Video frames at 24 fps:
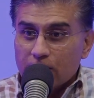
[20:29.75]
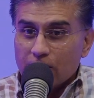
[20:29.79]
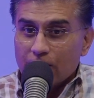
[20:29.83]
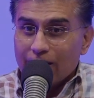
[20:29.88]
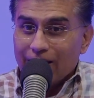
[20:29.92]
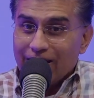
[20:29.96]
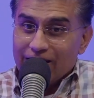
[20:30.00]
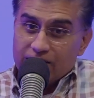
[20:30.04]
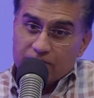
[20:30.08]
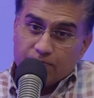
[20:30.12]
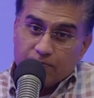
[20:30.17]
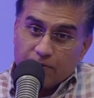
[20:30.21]

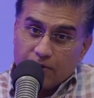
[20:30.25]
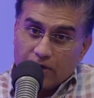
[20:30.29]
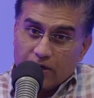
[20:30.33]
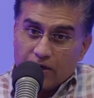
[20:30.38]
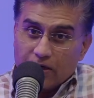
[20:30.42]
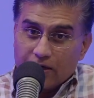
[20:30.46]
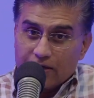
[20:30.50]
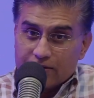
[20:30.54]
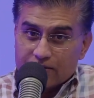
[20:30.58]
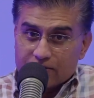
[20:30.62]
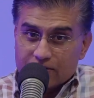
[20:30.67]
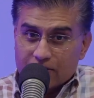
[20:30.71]
as
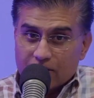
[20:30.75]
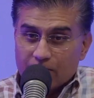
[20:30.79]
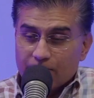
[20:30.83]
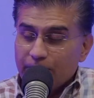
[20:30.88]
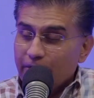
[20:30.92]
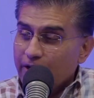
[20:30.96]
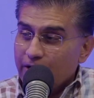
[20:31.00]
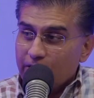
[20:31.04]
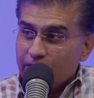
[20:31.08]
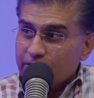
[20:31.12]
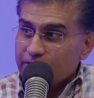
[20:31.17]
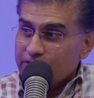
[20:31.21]
as uh,
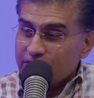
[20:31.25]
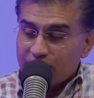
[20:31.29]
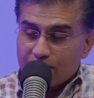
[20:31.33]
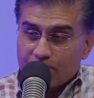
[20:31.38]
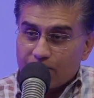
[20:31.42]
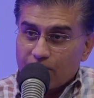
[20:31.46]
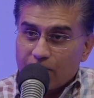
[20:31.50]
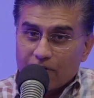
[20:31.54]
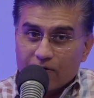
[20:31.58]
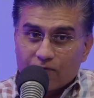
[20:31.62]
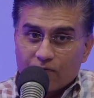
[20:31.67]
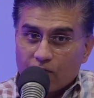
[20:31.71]
parents, have
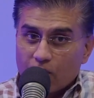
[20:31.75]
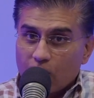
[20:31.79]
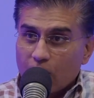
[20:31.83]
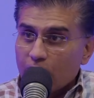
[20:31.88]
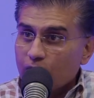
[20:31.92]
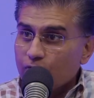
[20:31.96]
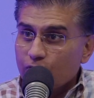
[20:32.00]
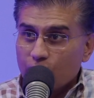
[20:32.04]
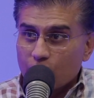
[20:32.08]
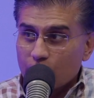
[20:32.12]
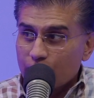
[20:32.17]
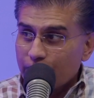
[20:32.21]
prayed for all
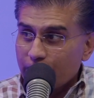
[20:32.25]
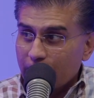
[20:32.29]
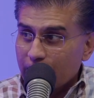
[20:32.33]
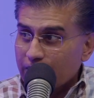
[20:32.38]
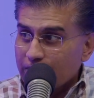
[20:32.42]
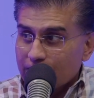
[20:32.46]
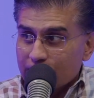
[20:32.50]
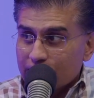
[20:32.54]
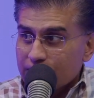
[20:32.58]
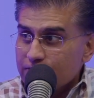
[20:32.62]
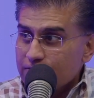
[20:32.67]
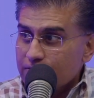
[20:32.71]
four of our
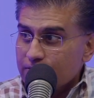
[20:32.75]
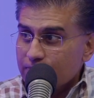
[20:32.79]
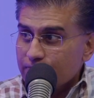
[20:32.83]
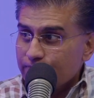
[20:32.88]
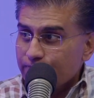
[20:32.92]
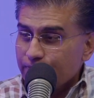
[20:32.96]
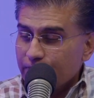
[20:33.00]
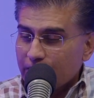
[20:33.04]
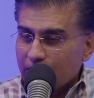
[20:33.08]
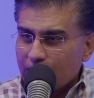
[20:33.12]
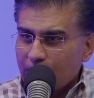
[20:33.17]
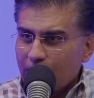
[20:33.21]
kids
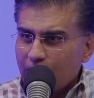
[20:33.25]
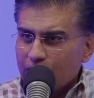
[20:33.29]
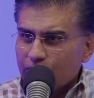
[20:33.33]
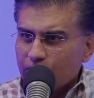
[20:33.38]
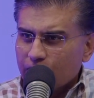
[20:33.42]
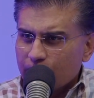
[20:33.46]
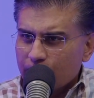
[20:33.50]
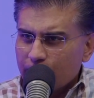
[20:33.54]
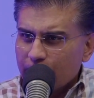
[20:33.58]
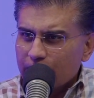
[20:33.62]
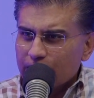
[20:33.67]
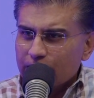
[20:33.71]
mm-hmm. that God
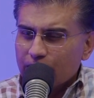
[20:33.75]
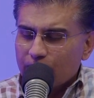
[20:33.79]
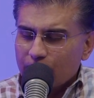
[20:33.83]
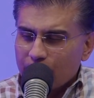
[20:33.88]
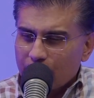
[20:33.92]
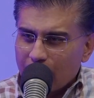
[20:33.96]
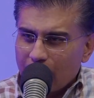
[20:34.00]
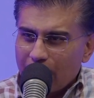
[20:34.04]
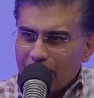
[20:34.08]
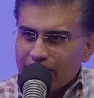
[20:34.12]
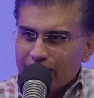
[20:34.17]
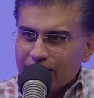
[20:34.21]
will bring the
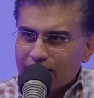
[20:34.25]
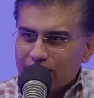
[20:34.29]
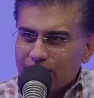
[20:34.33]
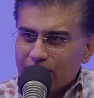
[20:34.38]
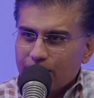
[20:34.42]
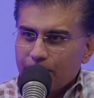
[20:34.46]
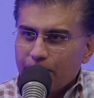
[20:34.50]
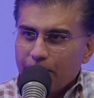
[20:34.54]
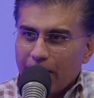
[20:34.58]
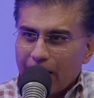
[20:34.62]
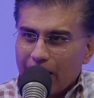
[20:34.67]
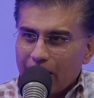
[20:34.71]
right
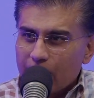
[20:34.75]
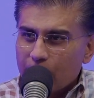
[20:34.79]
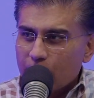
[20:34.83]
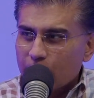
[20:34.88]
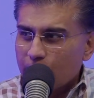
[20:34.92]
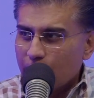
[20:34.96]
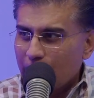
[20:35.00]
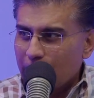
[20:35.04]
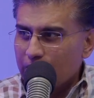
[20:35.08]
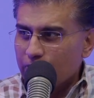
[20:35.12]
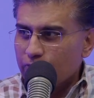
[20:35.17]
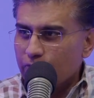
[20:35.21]
man or
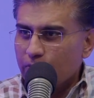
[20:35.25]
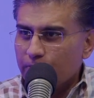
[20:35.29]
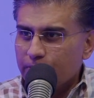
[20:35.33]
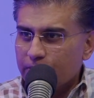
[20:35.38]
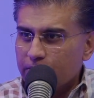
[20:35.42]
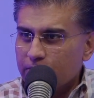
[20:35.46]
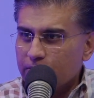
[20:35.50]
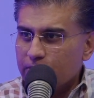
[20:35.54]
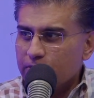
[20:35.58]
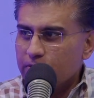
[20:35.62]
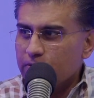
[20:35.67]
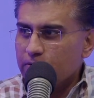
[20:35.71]
right
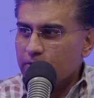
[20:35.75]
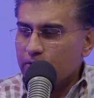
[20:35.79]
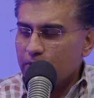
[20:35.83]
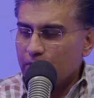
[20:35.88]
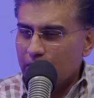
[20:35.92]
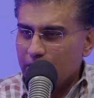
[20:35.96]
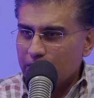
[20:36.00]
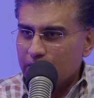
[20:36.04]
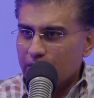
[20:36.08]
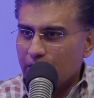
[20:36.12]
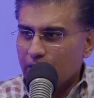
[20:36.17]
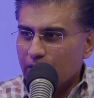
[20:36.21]
woman
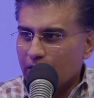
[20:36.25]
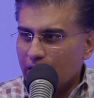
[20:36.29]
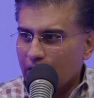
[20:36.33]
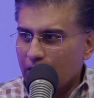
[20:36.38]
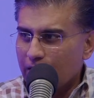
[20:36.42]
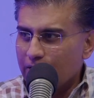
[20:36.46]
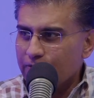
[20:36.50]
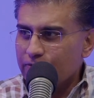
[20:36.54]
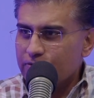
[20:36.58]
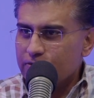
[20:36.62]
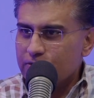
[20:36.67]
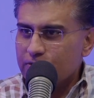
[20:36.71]
in their
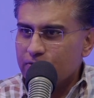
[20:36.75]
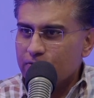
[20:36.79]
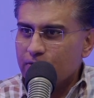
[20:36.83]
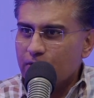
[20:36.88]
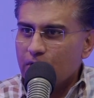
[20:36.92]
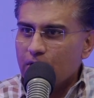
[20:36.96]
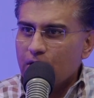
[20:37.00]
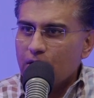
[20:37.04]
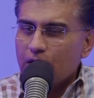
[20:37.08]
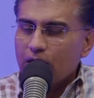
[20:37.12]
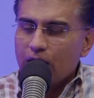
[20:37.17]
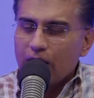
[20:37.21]
lives,
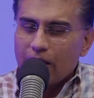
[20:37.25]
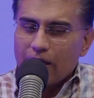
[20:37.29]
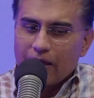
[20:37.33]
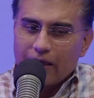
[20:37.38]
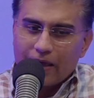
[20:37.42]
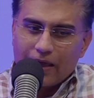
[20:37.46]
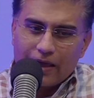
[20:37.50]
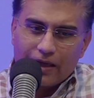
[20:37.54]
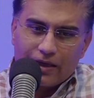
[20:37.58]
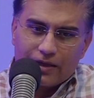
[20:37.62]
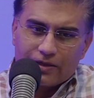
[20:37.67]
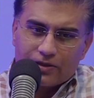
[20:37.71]

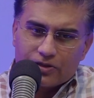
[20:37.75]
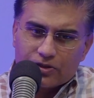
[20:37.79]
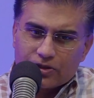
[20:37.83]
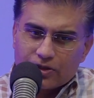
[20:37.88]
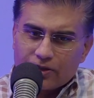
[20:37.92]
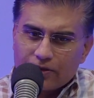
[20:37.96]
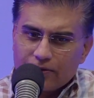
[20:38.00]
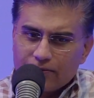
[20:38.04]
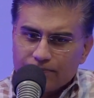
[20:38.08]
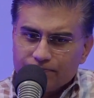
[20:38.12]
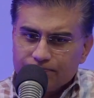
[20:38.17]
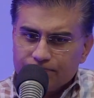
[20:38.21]
and
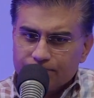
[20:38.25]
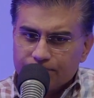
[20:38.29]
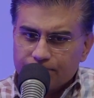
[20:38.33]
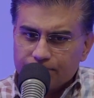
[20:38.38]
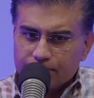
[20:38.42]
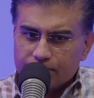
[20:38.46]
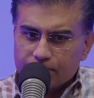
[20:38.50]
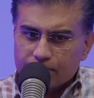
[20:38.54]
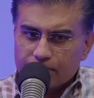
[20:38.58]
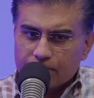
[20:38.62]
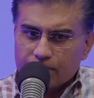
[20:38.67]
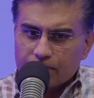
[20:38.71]
um,
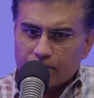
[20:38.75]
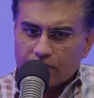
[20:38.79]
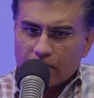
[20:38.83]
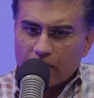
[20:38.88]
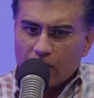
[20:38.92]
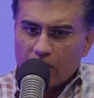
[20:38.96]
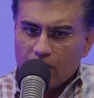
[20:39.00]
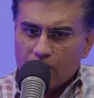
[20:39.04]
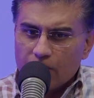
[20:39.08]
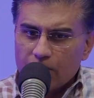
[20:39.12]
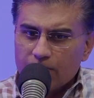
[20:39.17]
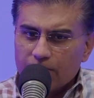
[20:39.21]

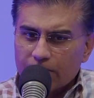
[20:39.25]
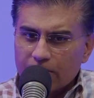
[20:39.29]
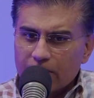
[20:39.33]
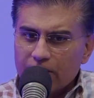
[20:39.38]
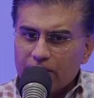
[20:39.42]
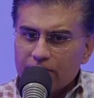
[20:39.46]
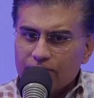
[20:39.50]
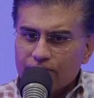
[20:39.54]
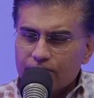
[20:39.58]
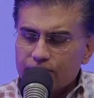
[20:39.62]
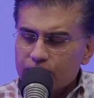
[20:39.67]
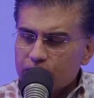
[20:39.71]
we
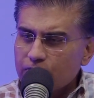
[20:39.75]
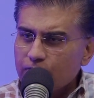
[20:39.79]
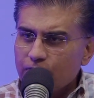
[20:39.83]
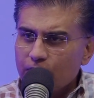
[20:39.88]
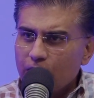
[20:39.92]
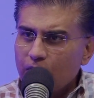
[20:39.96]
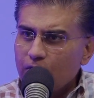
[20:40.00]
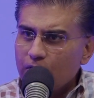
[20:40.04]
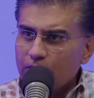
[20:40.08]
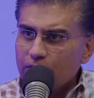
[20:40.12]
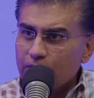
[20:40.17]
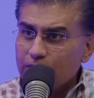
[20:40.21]
believe so
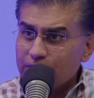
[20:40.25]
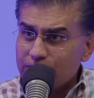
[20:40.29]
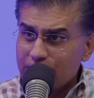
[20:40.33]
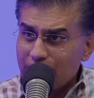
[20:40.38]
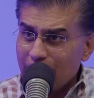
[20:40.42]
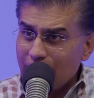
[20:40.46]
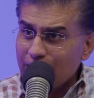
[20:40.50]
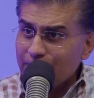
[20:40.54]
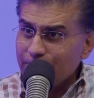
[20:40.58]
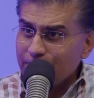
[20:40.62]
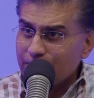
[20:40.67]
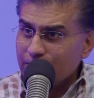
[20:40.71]
far it's
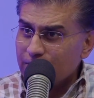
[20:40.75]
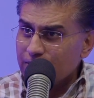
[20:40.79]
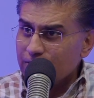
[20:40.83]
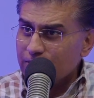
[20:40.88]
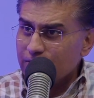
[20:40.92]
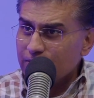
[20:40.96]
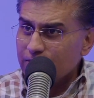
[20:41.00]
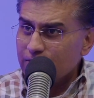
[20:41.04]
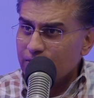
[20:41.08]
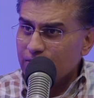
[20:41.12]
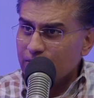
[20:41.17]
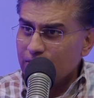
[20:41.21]
happened,
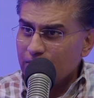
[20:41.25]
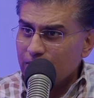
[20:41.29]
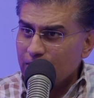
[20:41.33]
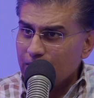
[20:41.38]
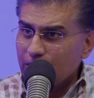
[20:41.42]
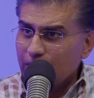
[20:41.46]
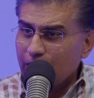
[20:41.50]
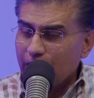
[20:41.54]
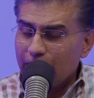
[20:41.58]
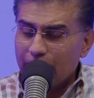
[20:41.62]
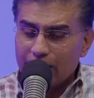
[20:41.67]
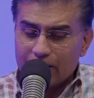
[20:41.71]
yeah. mm-hmm.
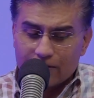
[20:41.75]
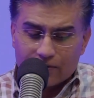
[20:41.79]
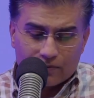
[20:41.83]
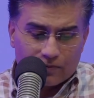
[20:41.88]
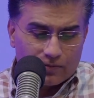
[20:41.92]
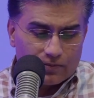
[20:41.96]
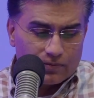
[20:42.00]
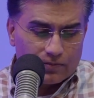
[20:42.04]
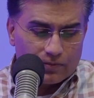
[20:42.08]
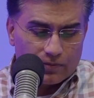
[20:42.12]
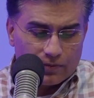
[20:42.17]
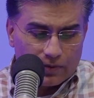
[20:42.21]
and
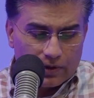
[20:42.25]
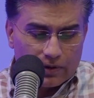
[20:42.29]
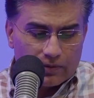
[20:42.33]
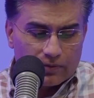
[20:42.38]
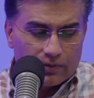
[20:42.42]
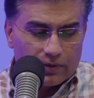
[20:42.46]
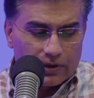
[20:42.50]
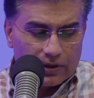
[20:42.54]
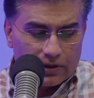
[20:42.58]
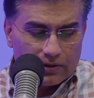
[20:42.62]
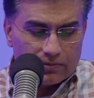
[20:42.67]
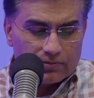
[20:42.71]
we
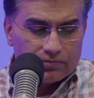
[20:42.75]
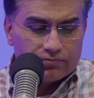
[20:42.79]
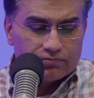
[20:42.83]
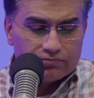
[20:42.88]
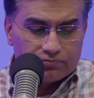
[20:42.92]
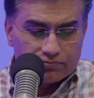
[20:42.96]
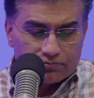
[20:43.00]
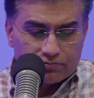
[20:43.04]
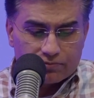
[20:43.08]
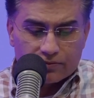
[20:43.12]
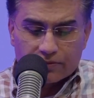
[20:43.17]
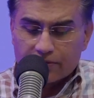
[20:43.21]
we
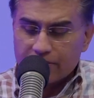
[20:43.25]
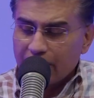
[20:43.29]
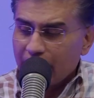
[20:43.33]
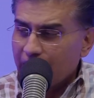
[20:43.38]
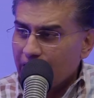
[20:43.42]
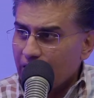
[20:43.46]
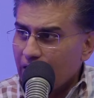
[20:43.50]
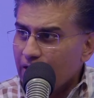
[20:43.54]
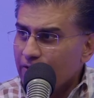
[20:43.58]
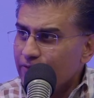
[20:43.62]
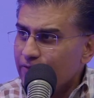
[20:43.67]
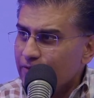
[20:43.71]
thank
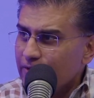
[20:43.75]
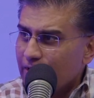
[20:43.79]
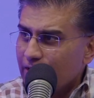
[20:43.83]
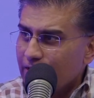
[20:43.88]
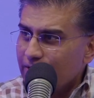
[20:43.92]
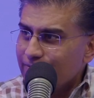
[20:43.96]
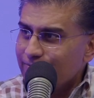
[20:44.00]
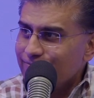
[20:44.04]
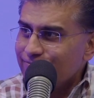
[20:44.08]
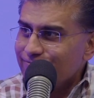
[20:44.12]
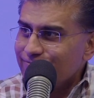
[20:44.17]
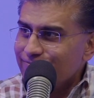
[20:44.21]
God for that.
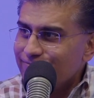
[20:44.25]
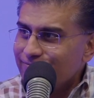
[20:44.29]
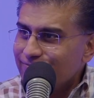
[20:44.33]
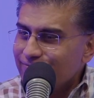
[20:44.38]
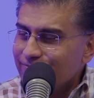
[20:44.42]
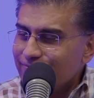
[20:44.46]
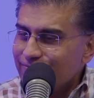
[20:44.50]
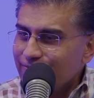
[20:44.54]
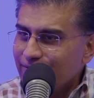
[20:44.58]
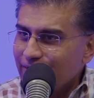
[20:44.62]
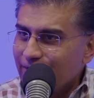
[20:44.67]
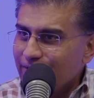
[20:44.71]
Yeah.
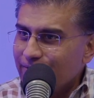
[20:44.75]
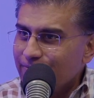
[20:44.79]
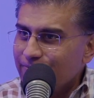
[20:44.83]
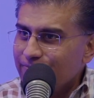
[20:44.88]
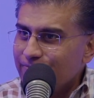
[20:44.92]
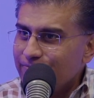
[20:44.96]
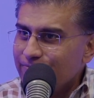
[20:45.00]
yeah. Well, you can